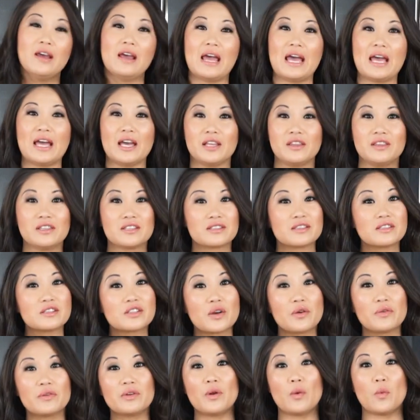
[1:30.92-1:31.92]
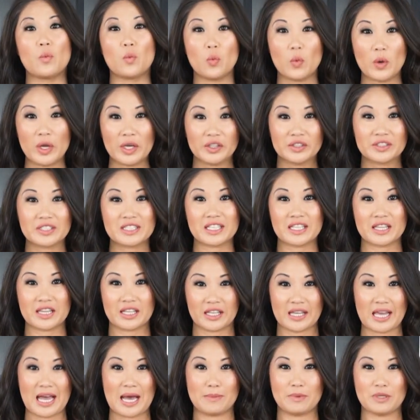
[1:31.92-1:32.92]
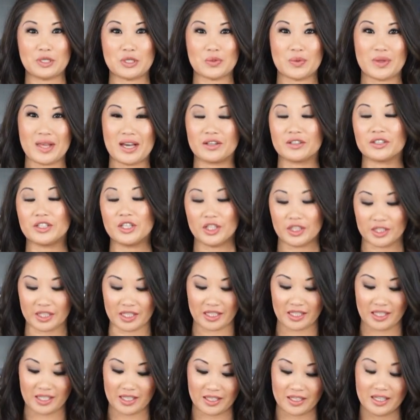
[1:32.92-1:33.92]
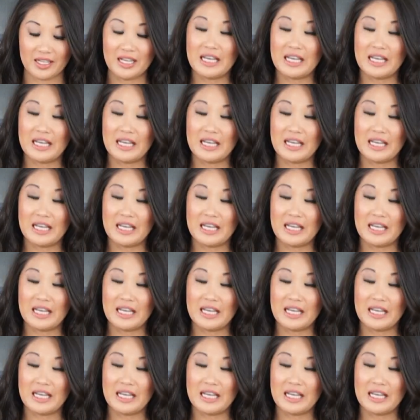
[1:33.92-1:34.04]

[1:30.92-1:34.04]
and this is going to wilt the cabbage without cooking it.